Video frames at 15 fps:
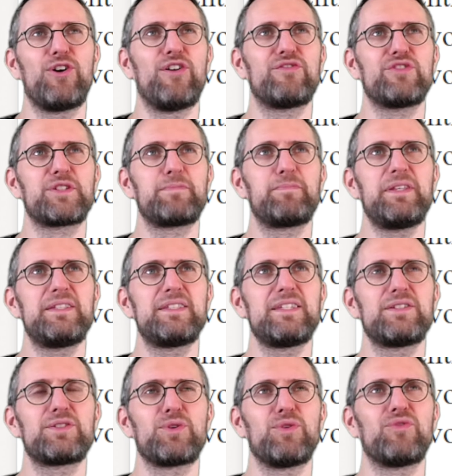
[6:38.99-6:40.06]
of a
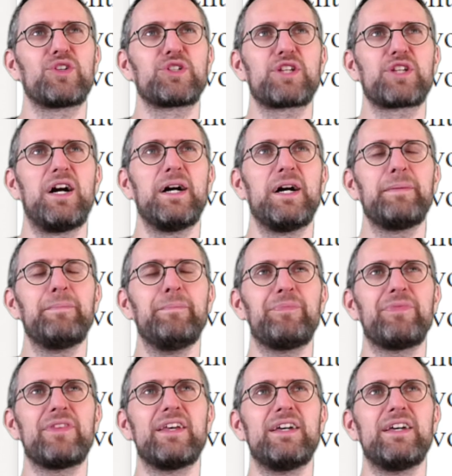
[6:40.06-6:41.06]
species over time